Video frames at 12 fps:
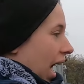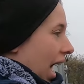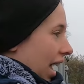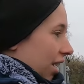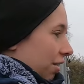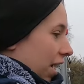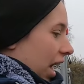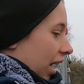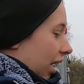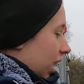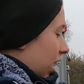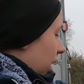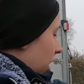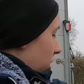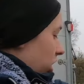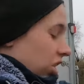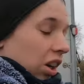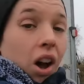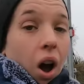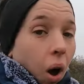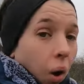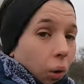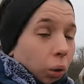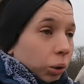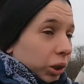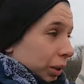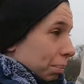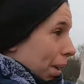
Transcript: at an event, she dug a hole, she